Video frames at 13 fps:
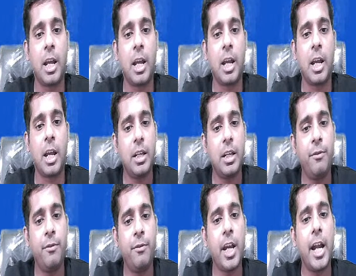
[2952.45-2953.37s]
In
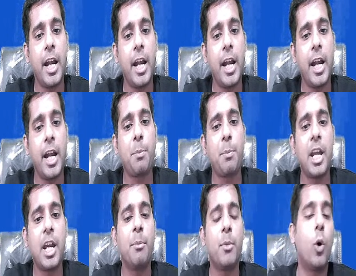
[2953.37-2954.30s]
evening 8:30 p.m.